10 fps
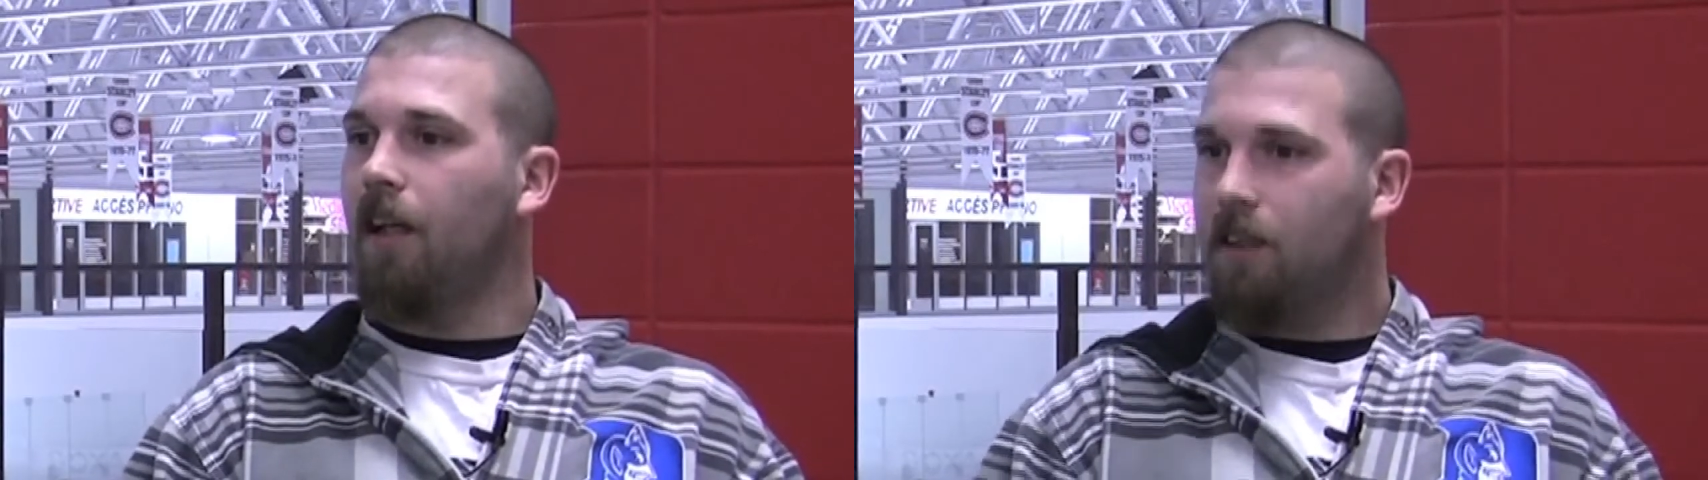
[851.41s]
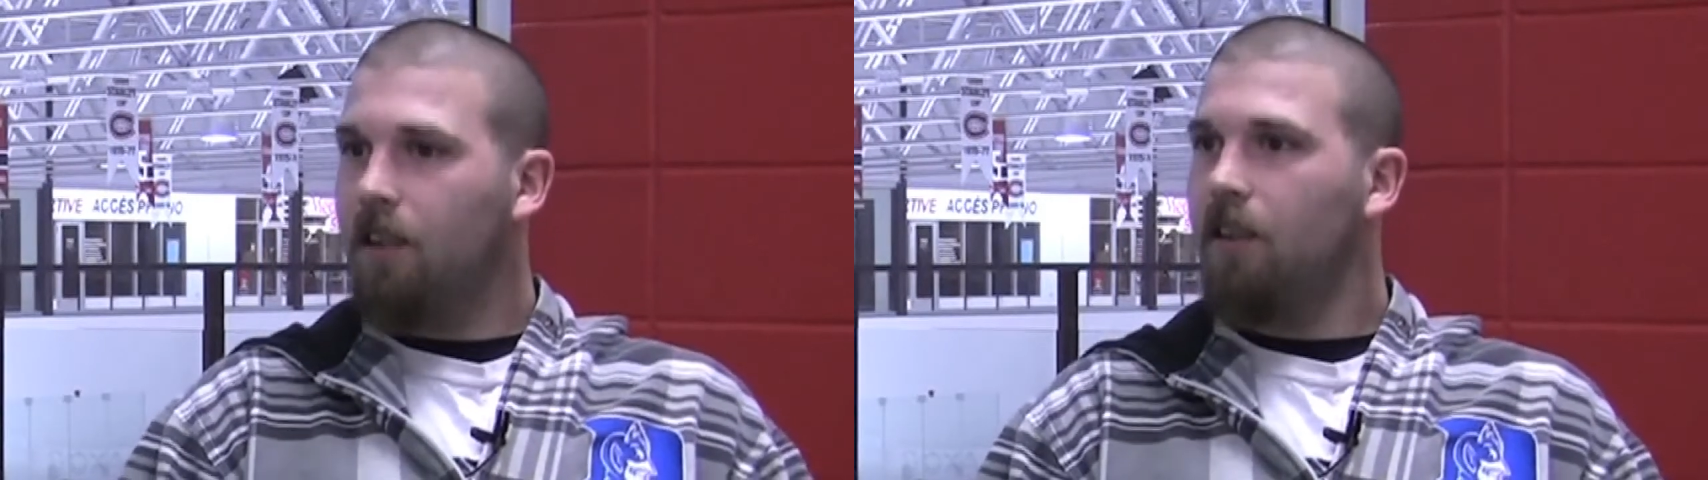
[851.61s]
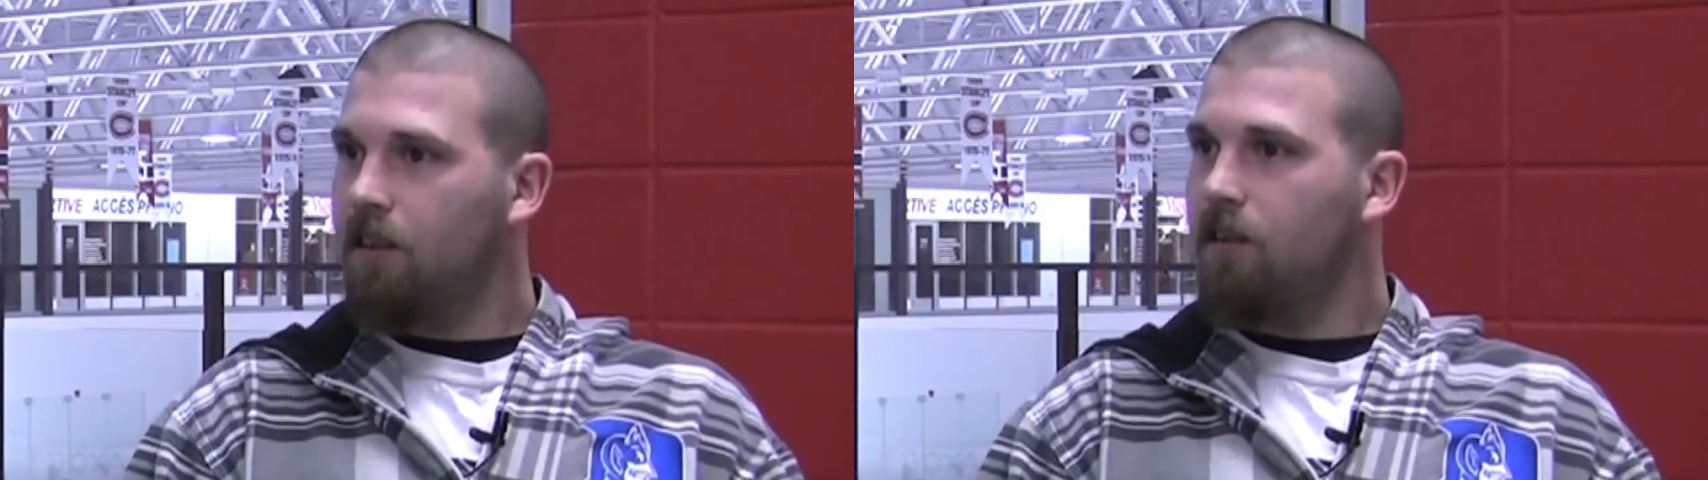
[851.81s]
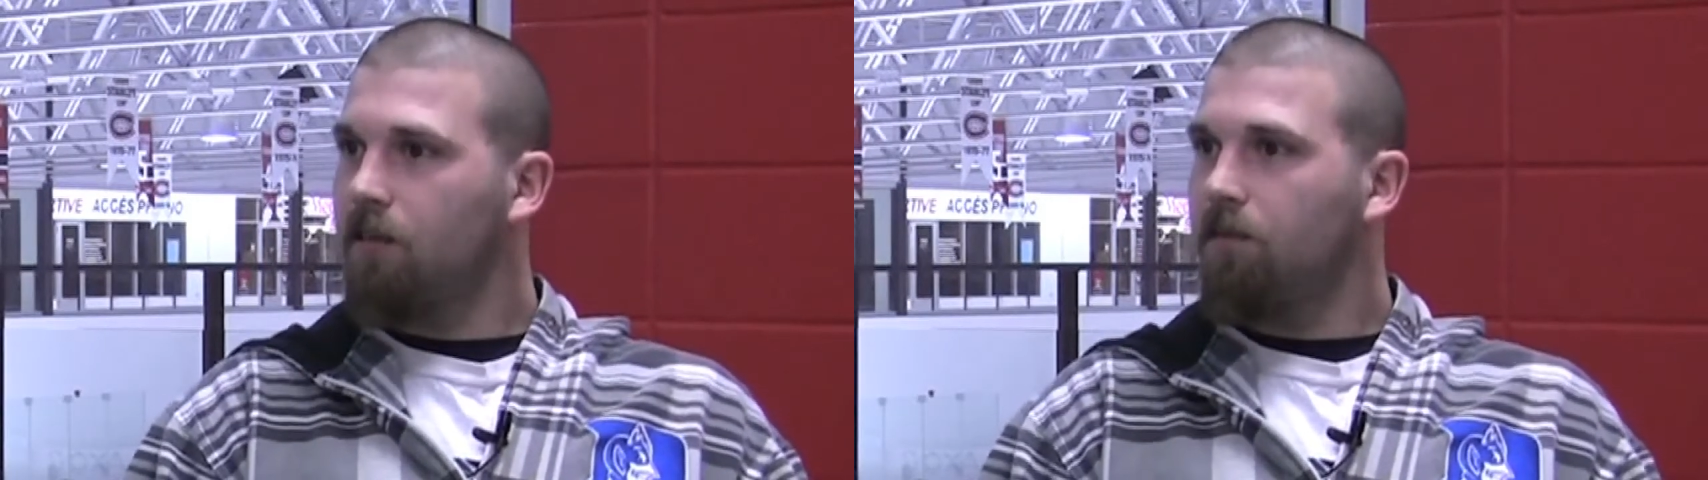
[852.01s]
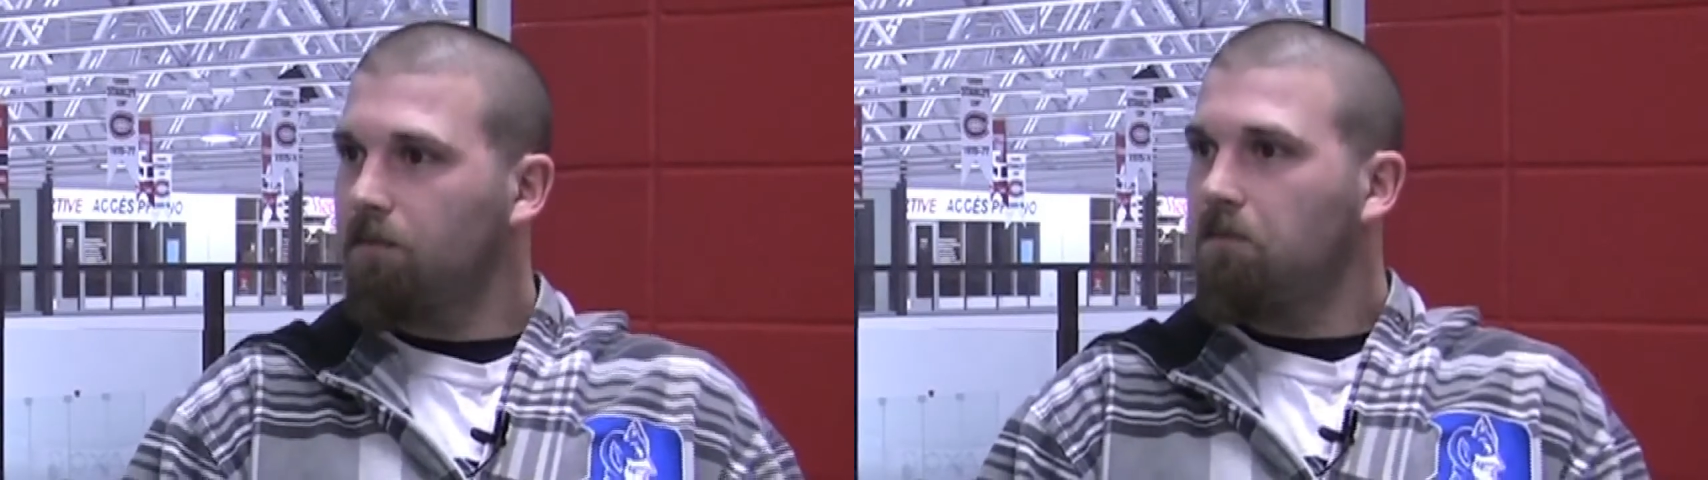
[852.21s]

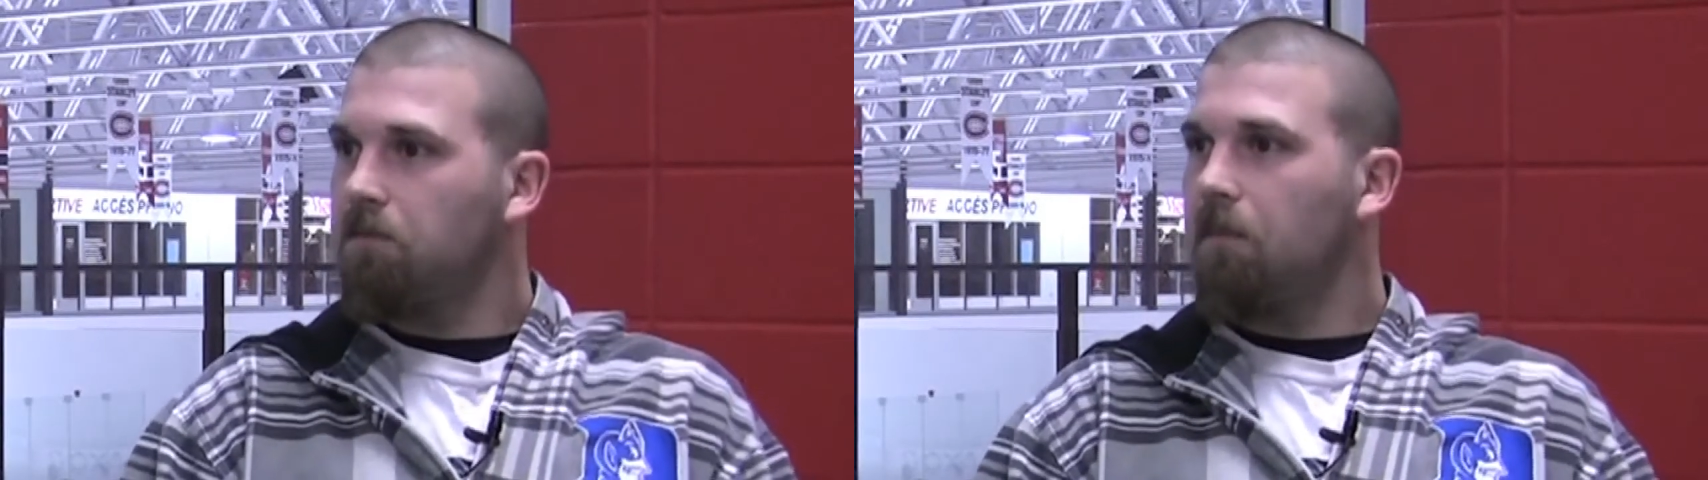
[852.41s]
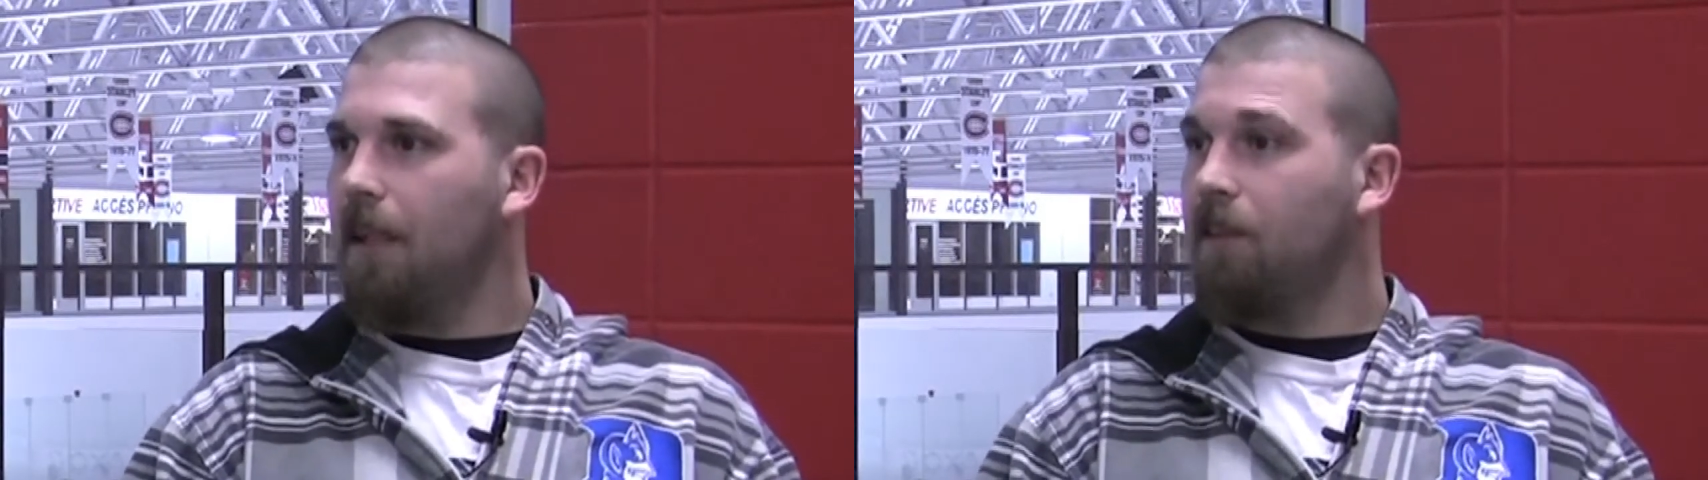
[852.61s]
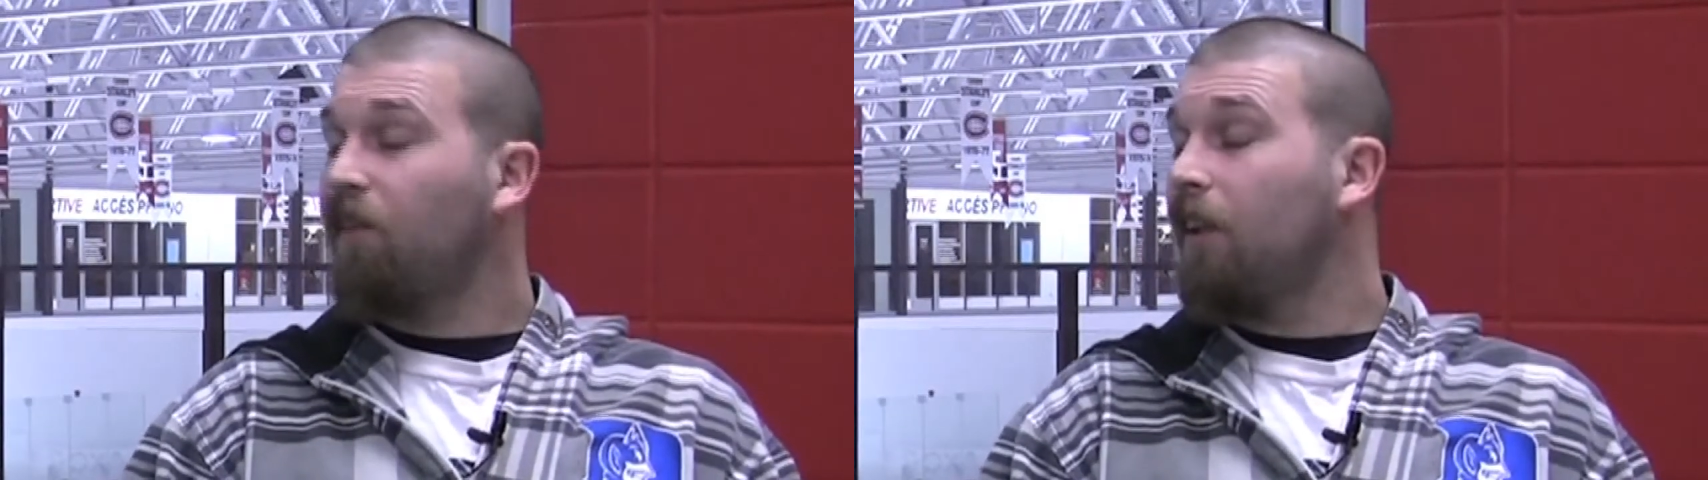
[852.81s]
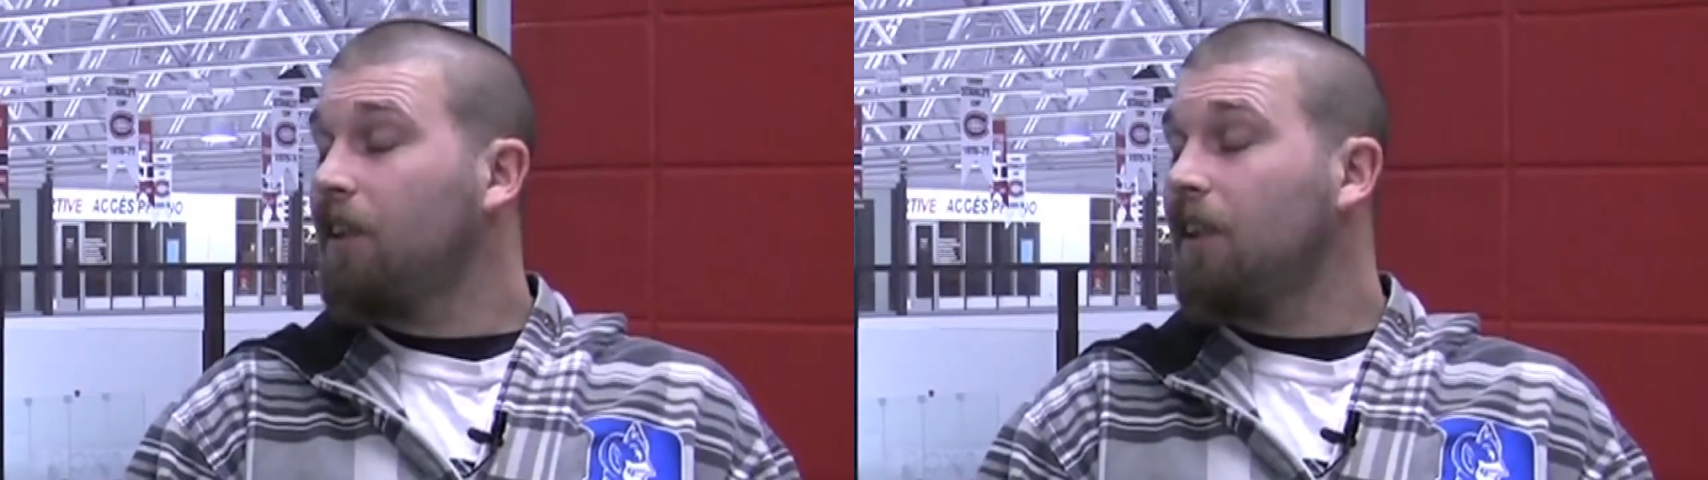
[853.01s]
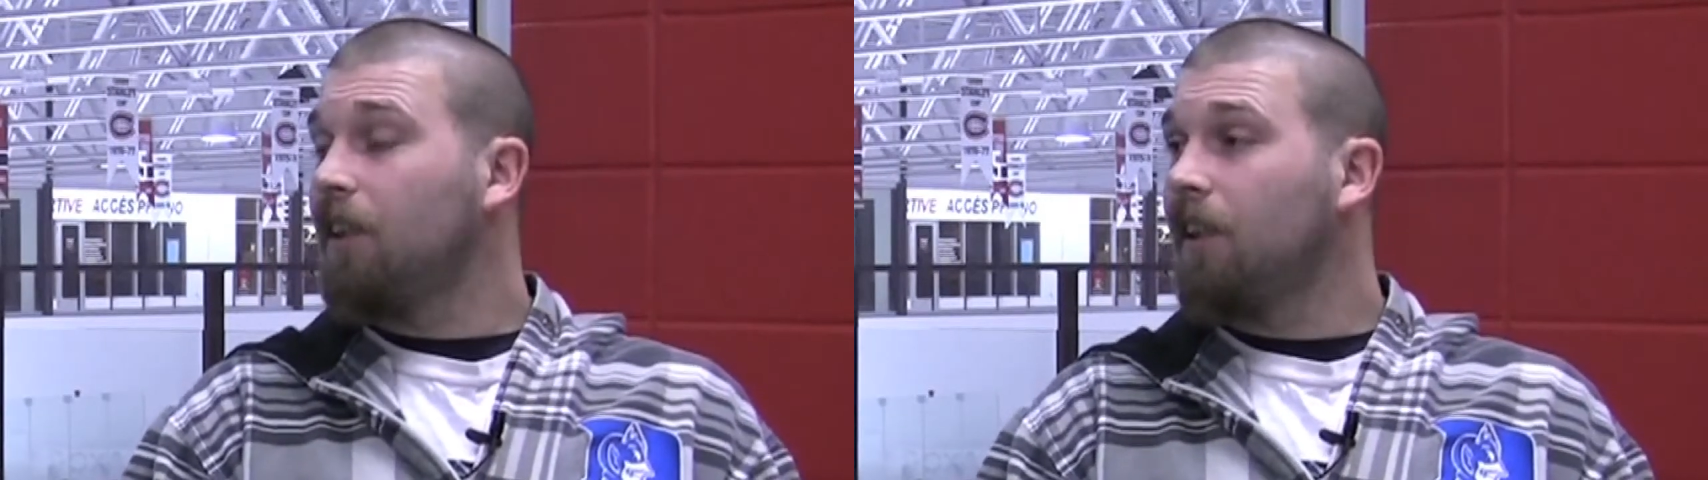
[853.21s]
It's fun
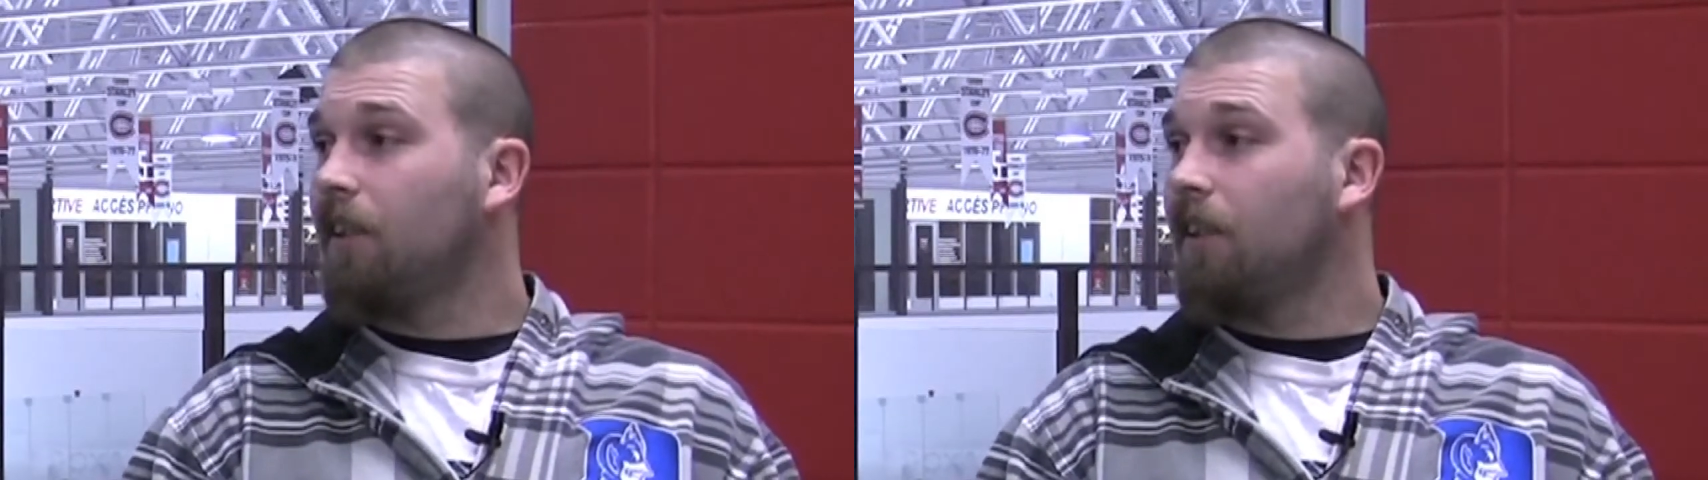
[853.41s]
to see.